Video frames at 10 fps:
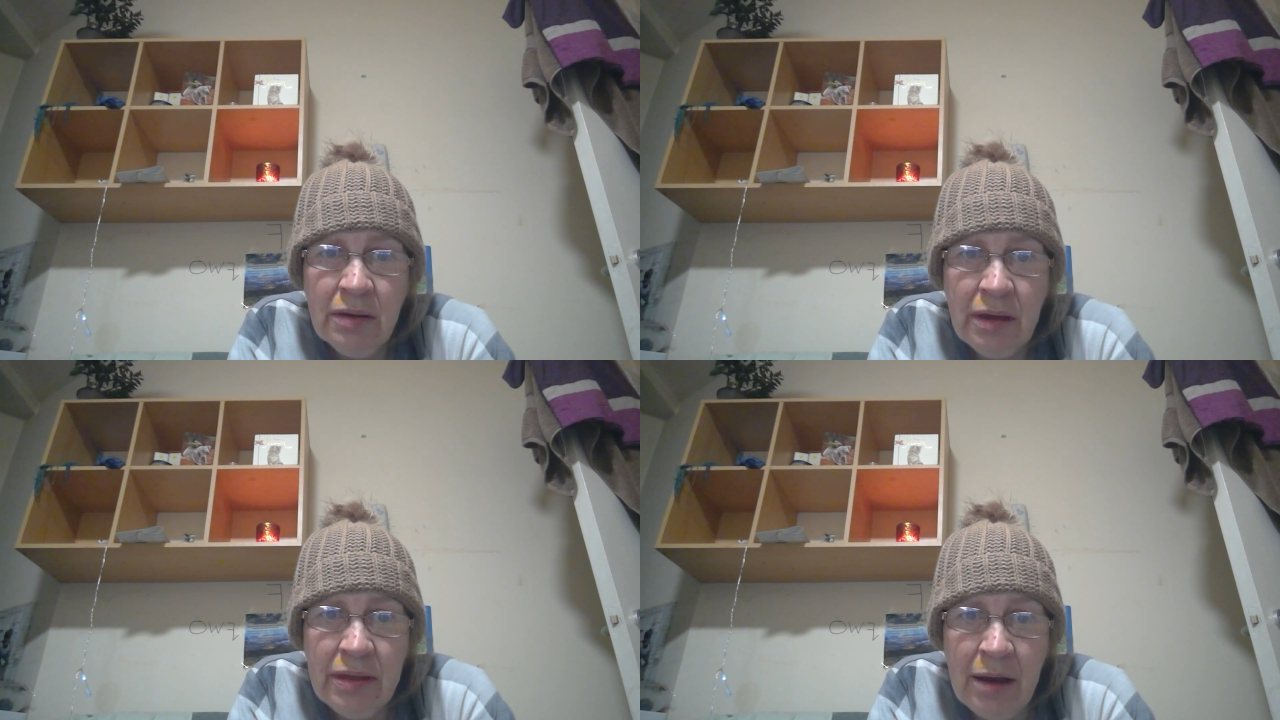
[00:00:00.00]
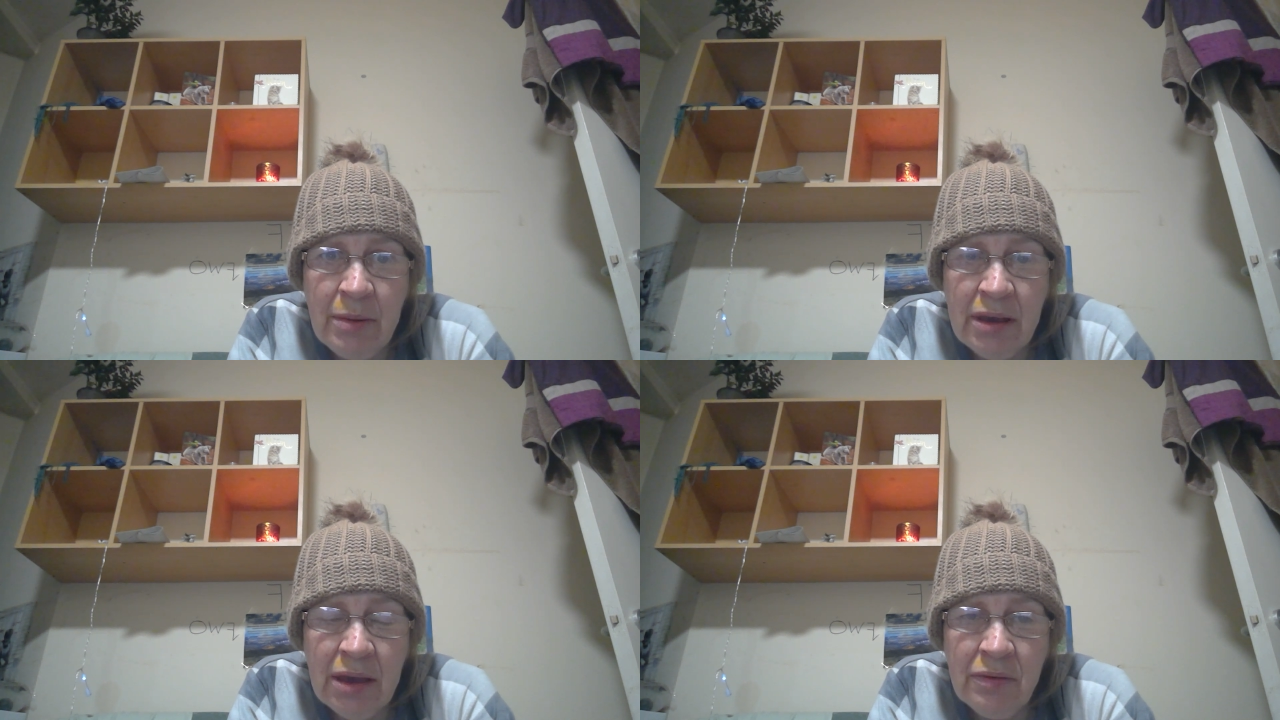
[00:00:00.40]
that thou
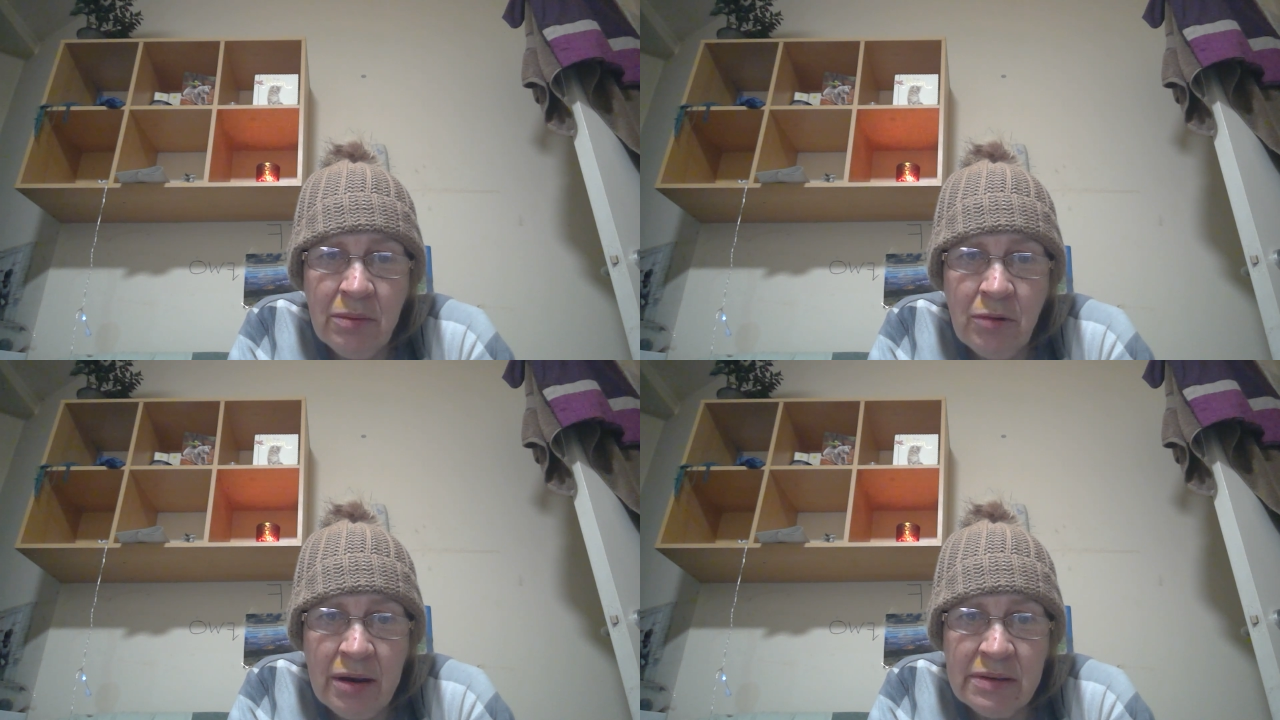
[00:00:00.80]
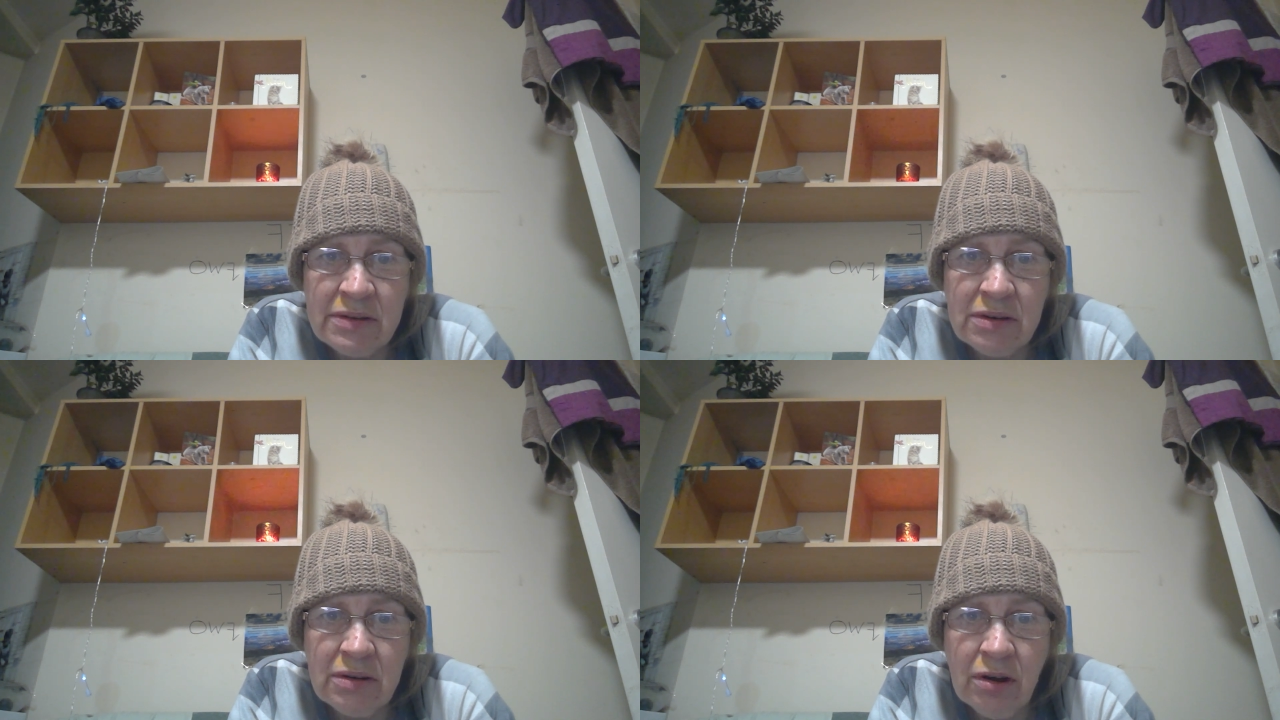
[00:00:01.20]
may give him
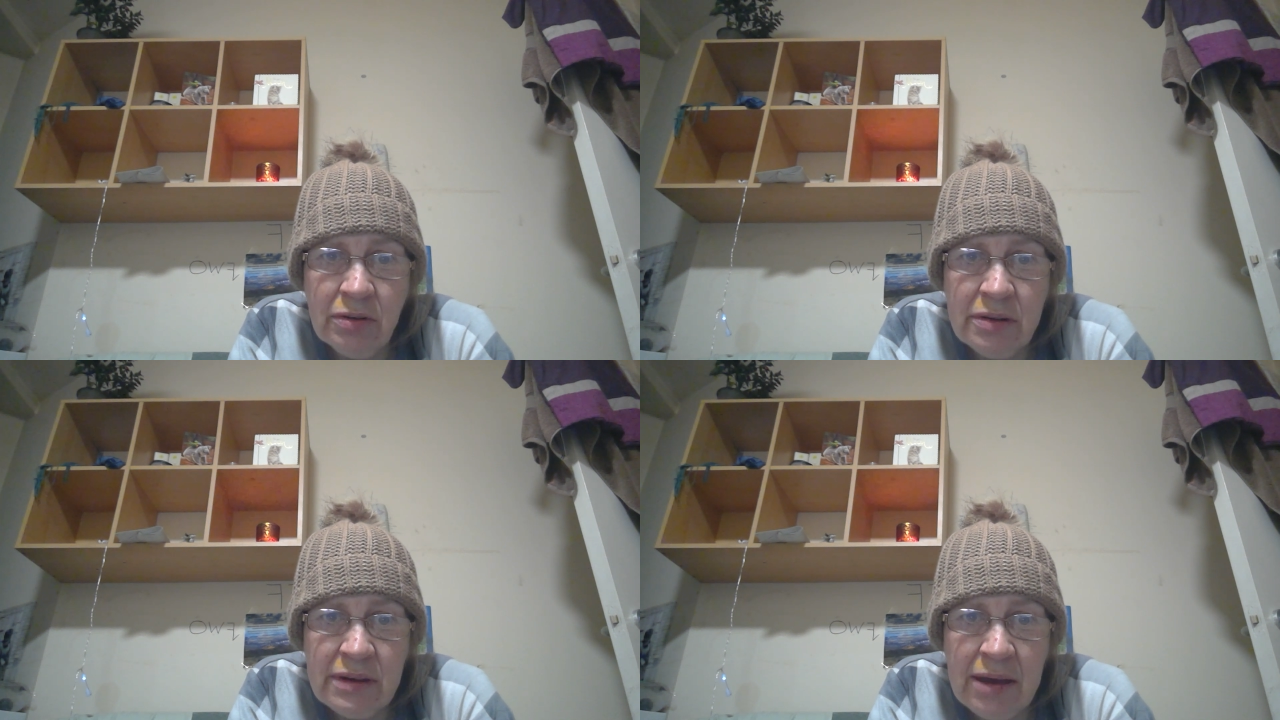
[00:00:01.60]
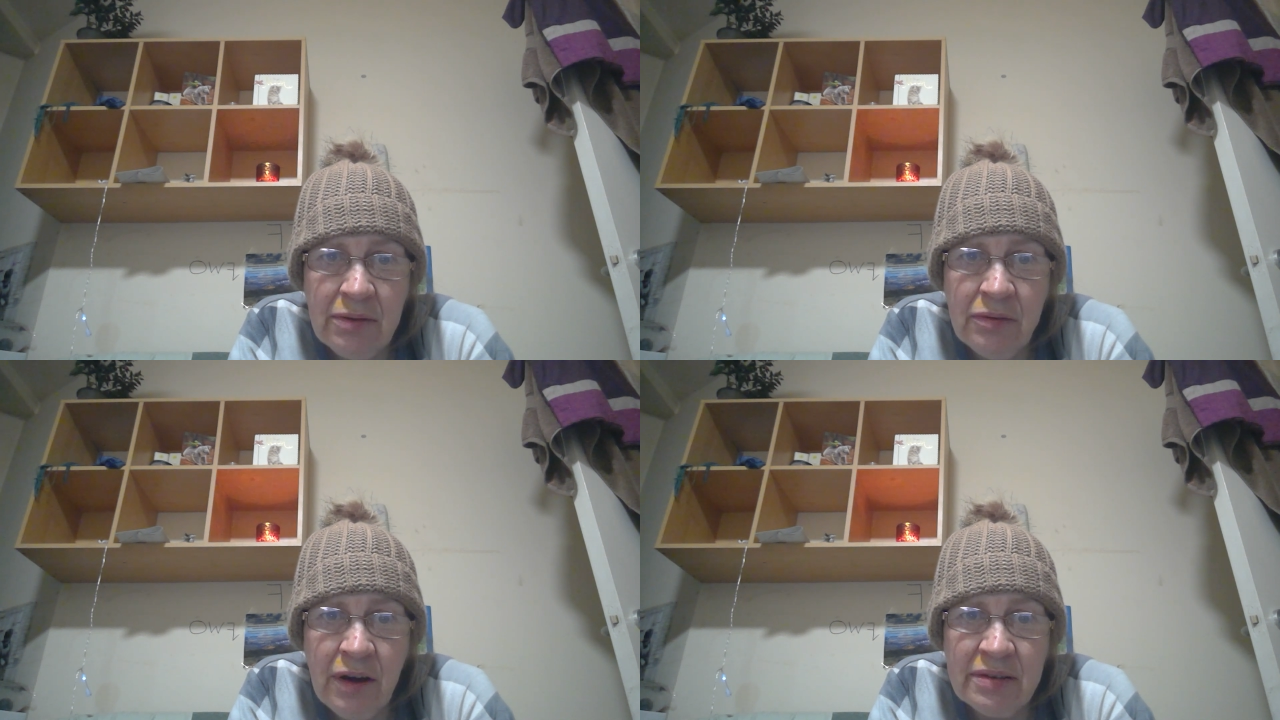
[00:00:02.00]
rest on the day of
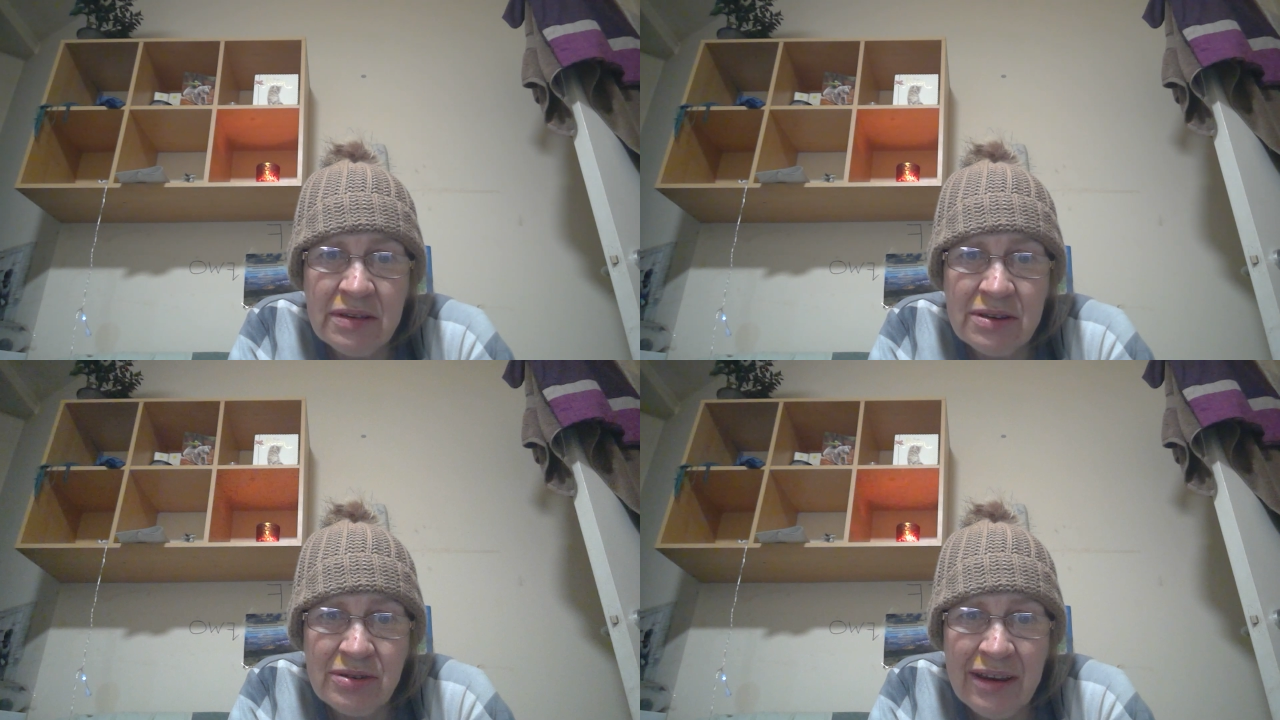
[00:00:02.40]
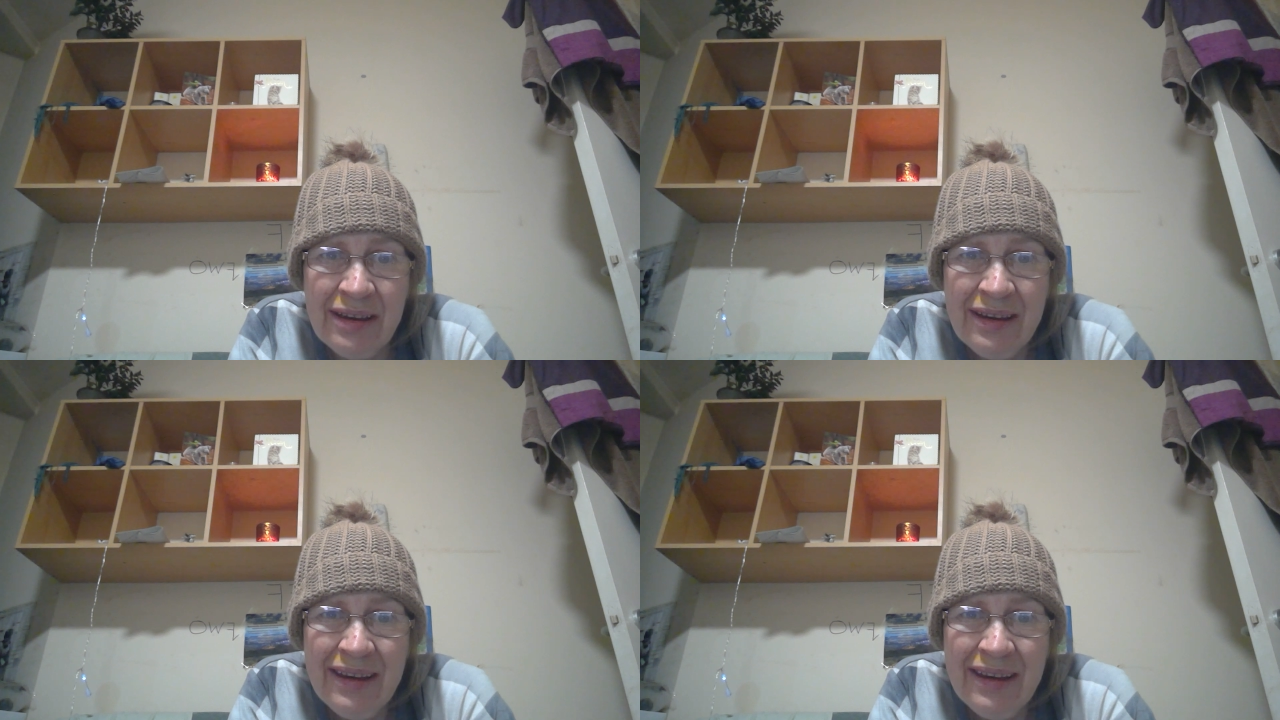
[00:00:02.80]
adversity